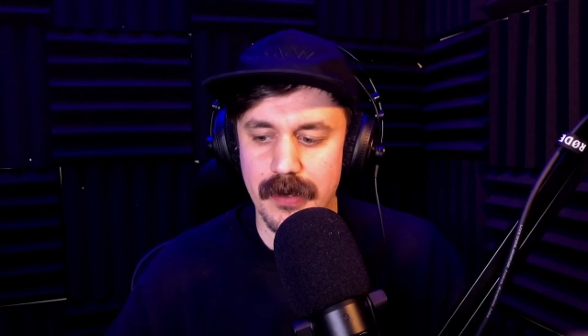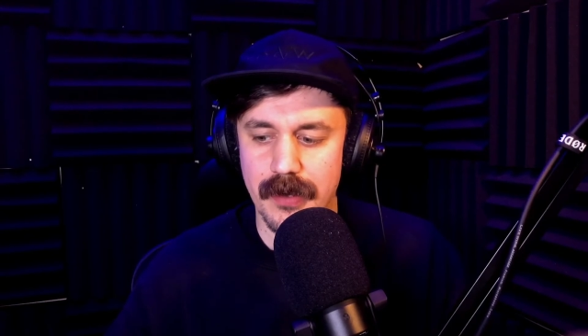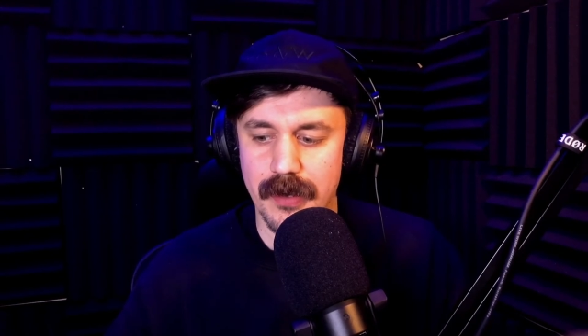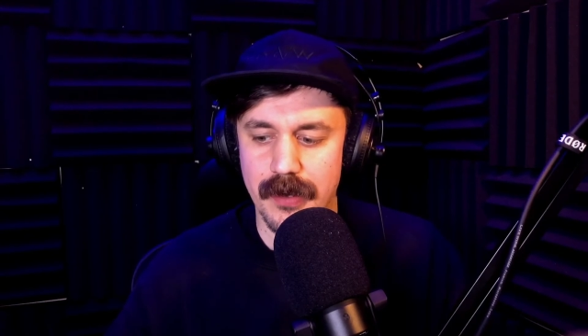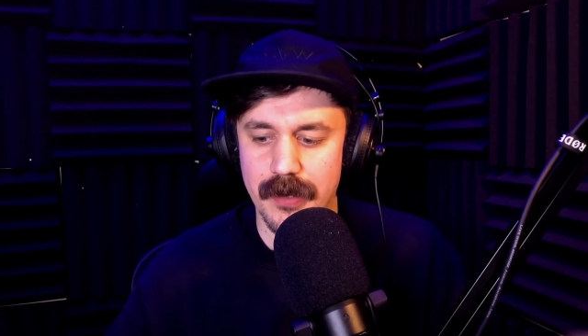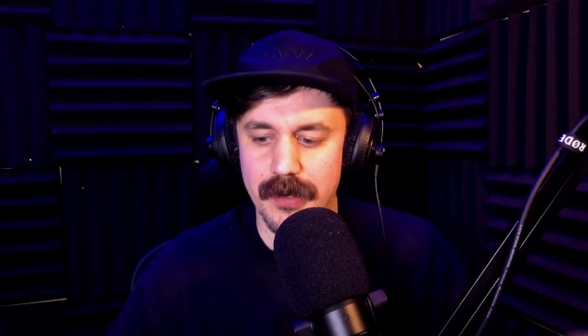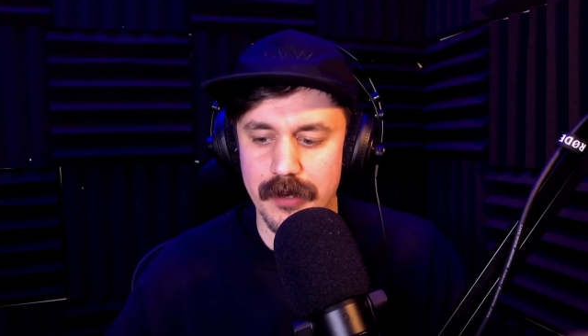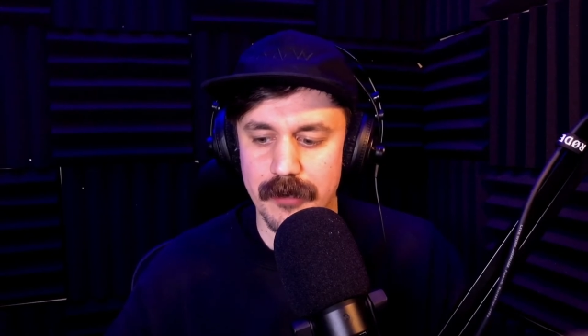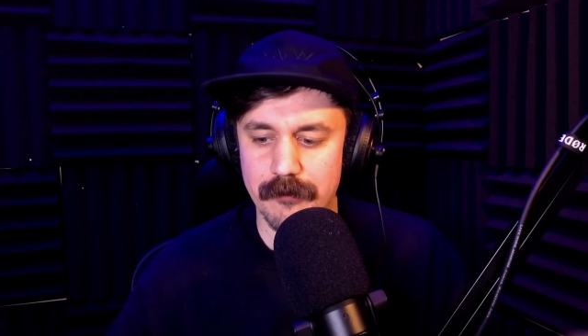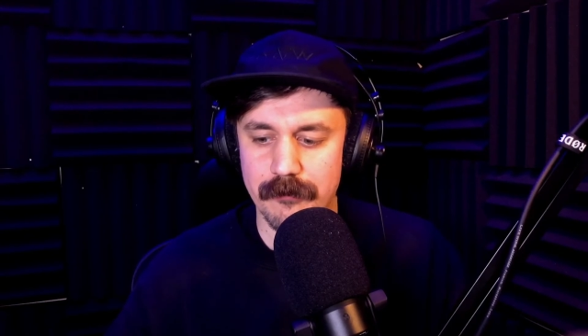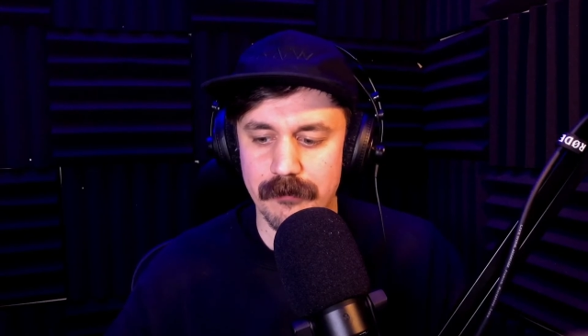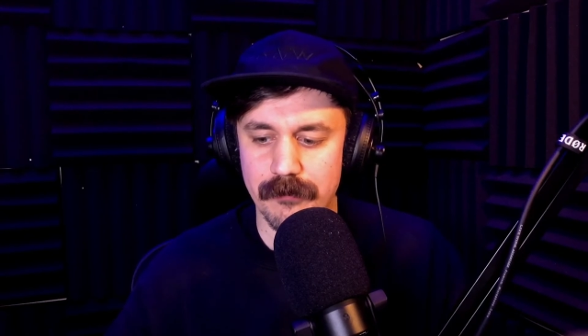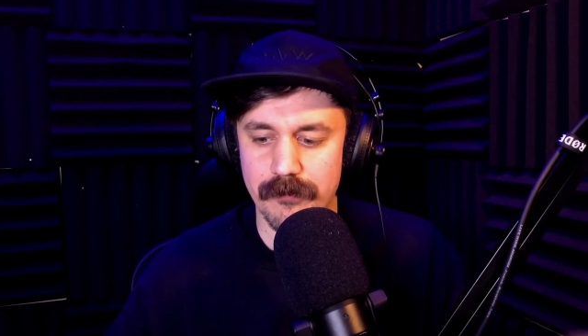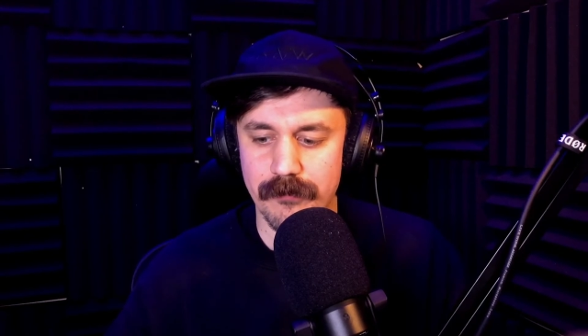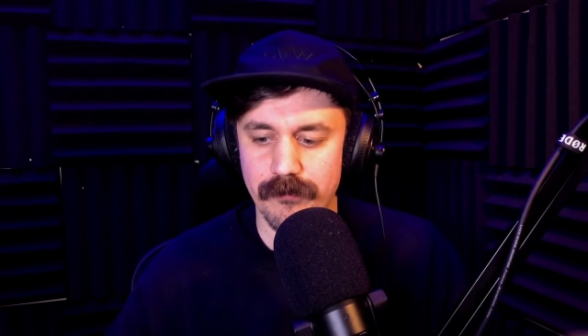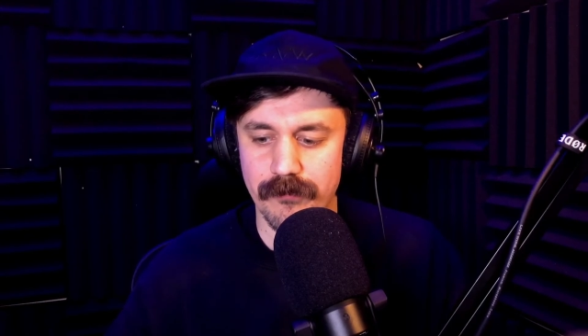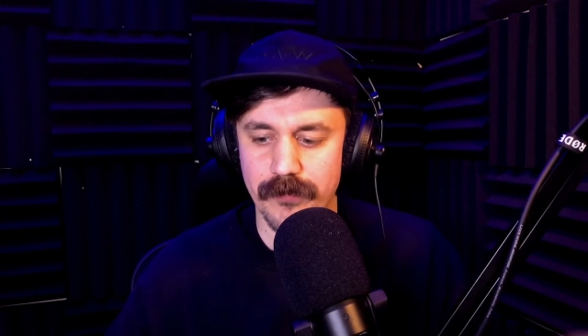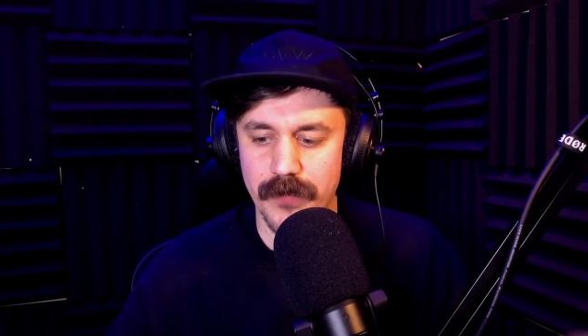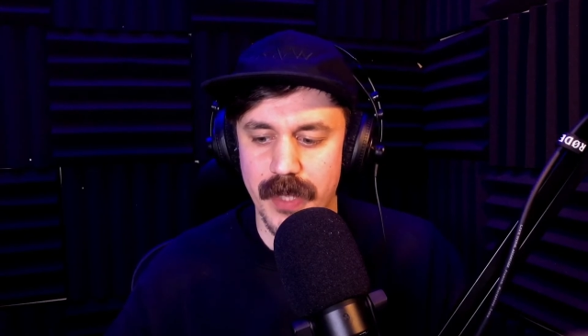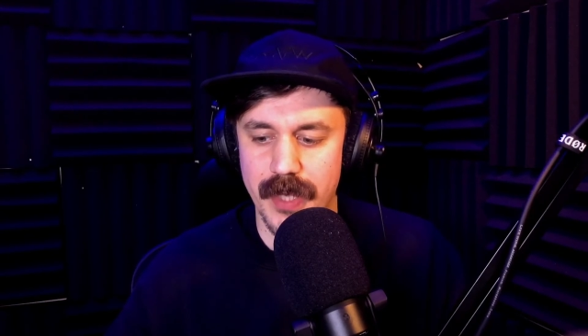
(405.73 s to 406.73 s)
And
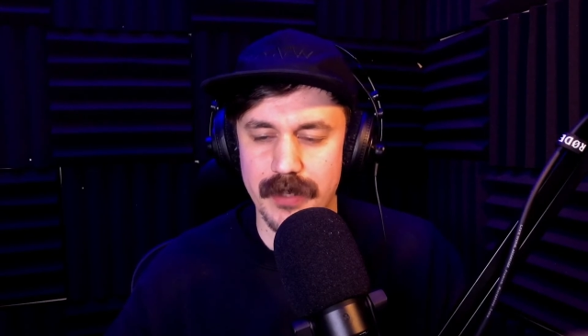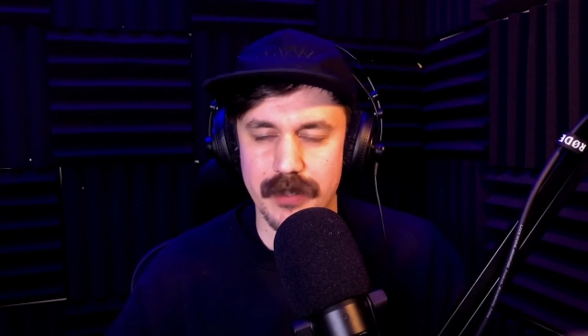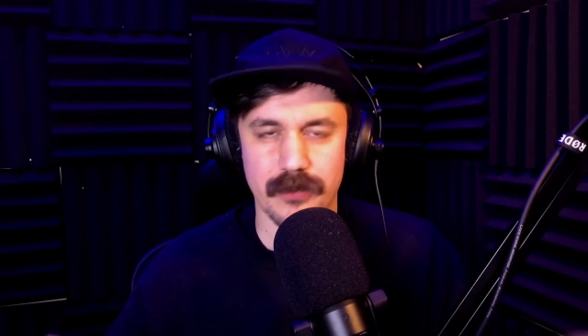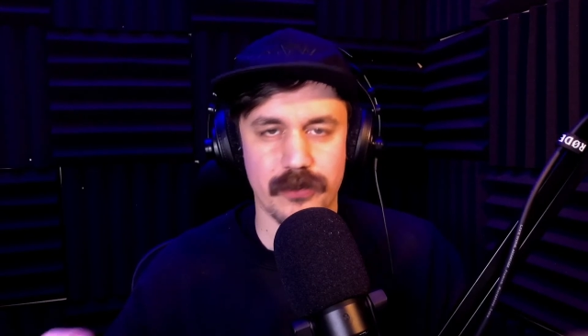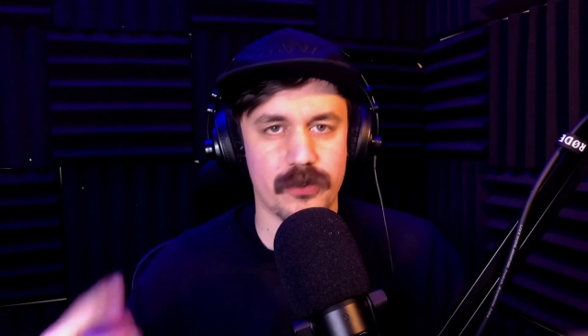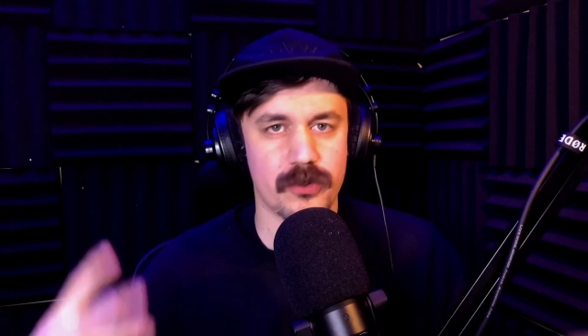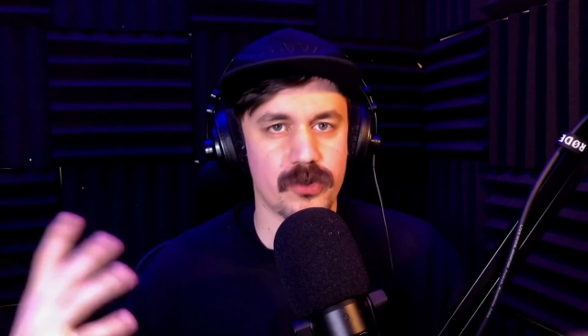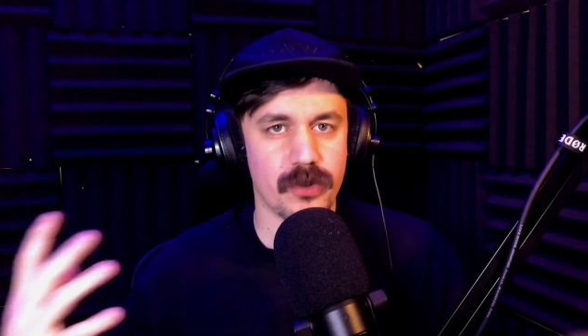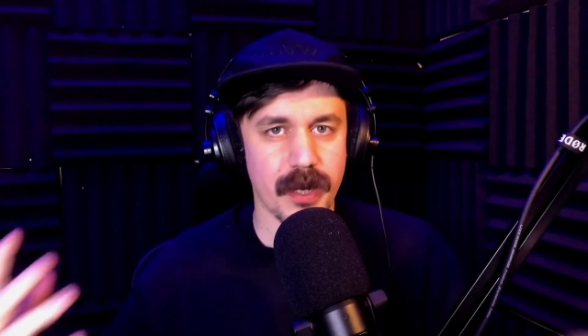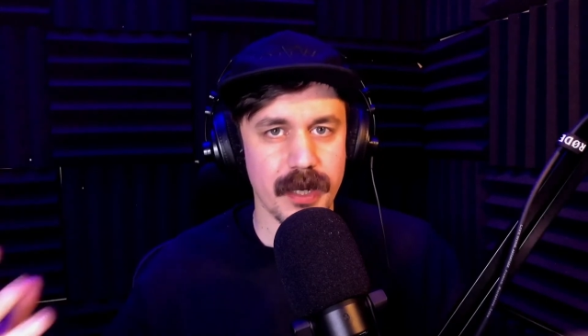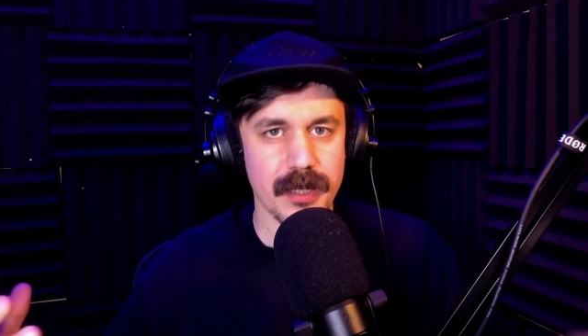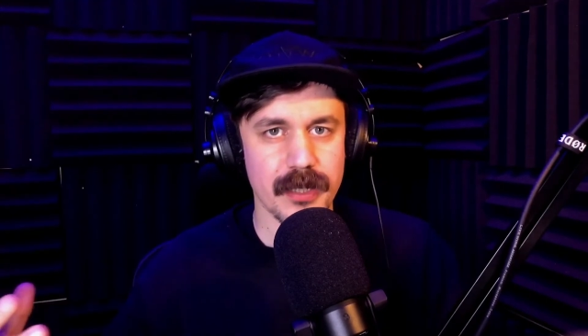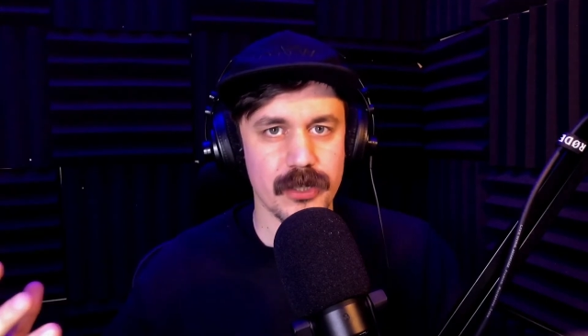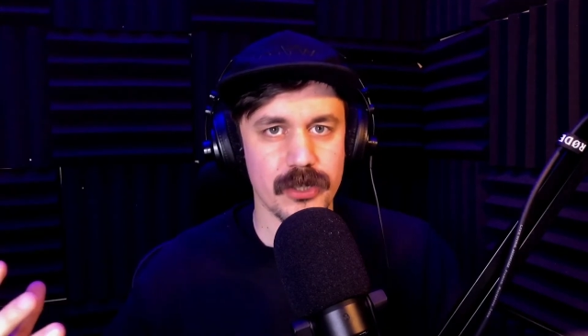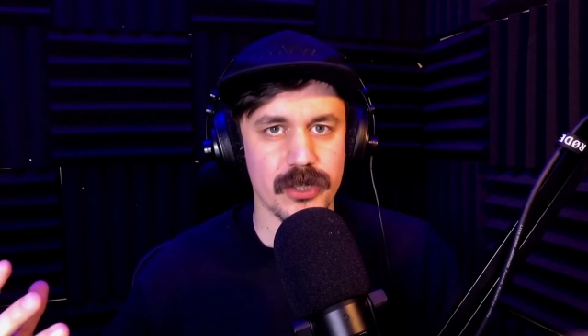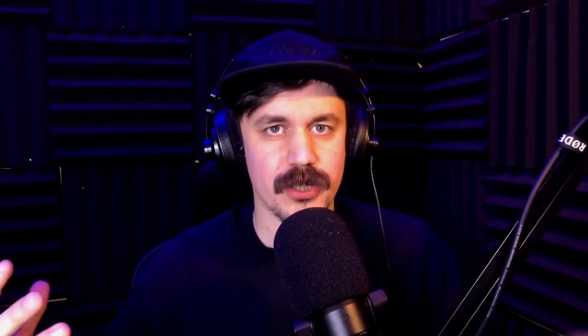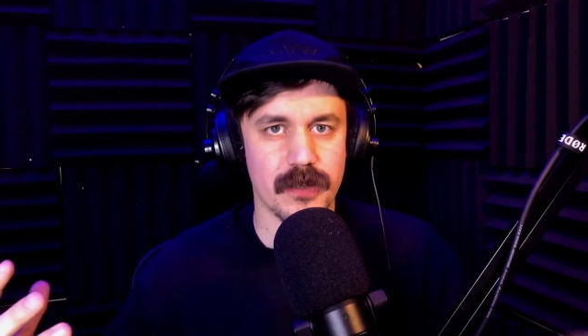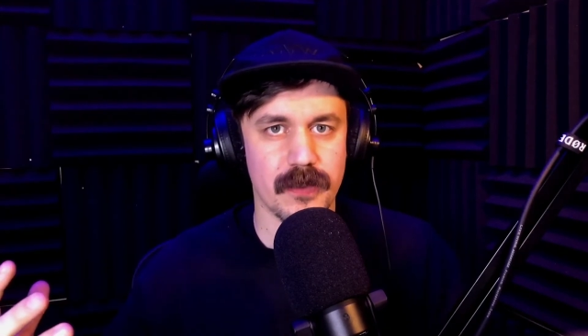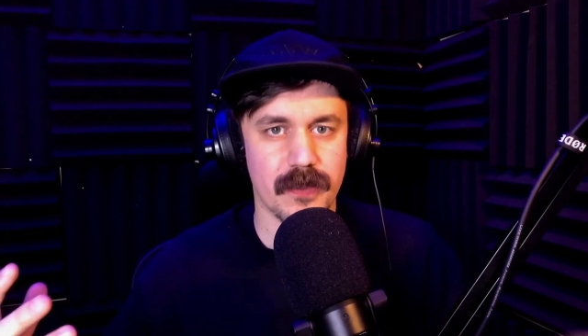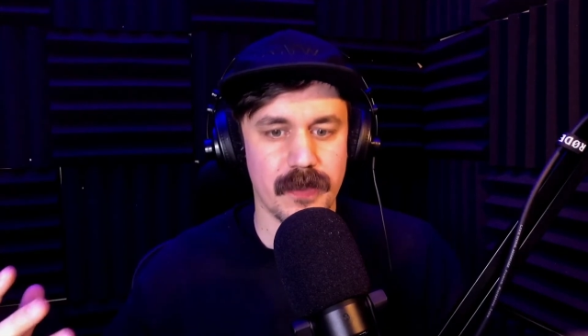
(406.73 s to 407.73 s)
it's strange